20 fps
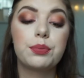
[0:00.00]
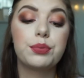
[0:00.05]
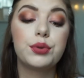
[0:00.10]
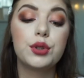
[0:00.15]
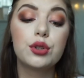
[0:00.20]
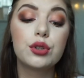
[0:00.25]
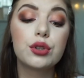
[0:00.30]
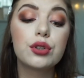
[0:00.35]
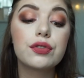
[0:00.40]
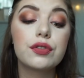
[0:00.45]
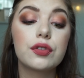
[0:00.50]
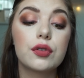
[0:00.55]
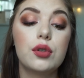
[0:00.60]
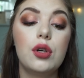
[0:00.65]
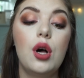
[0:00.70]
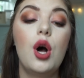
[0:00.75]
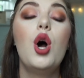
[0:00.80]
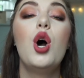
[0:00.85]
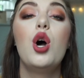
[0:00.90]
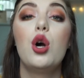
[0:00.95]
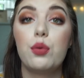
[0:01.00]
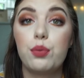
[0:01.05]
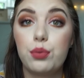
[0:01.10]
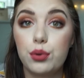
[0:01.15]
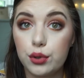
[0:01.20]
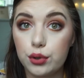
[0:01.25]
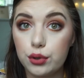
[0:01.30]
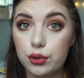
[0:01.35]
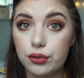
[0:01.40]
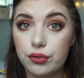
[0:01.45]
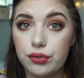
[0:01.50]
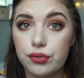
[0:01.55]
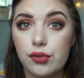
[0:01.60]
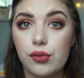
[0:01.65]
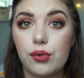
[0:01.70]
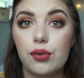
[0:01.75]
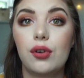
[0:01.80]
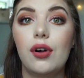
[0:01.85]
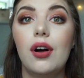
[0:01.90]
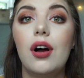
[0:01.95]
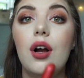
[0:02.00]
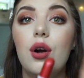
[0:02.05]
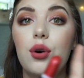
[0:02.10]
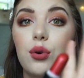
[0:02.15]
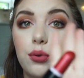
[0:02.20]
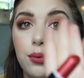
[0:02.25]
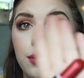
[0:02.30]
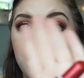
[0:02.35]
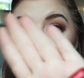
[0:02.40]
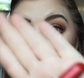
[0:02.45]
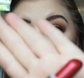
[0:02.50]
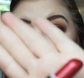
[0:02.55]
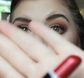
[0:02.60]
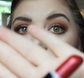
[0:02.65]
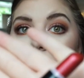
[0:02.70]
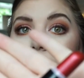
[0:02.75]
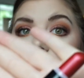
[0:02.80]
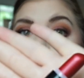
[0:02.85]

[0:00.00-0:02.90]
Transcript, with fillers: a beautiful, beautiful with